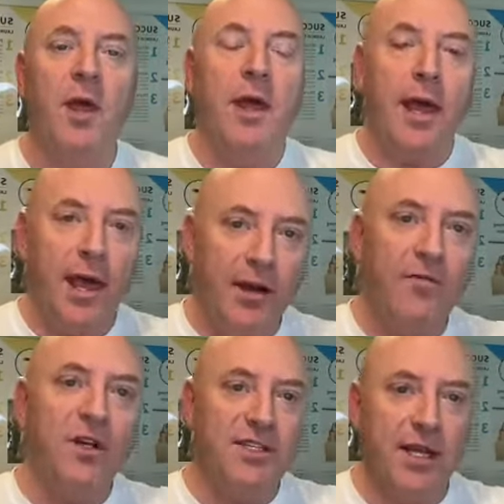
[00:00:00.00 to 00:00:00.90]
every
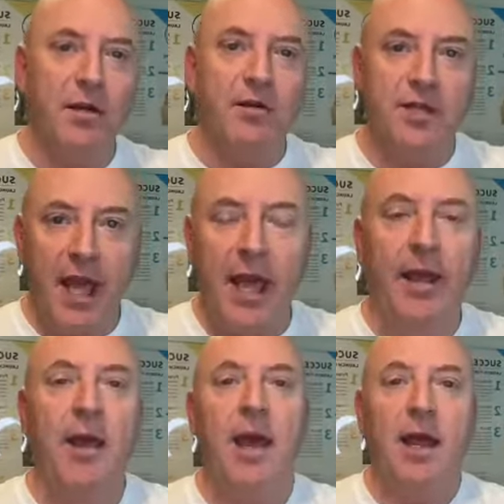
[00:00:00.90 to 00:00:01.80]
single day and